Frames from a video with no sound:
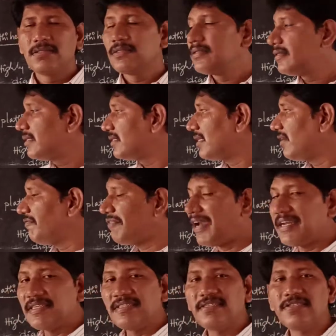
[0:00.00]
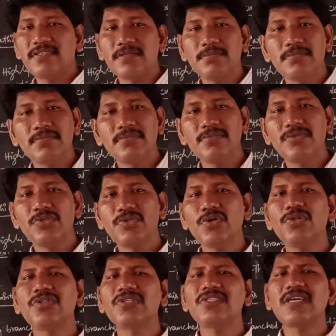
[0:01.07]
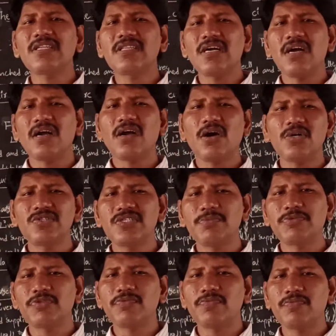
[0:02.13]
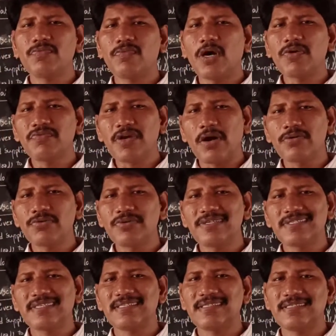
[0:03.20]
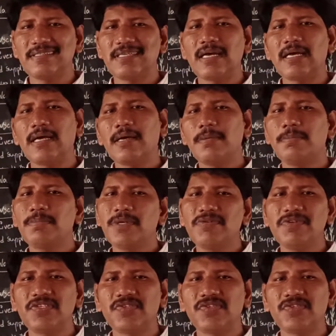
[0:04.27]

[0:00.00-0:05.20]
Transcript: these lymphatic system. So these are the concepts what we have to discuss in the previous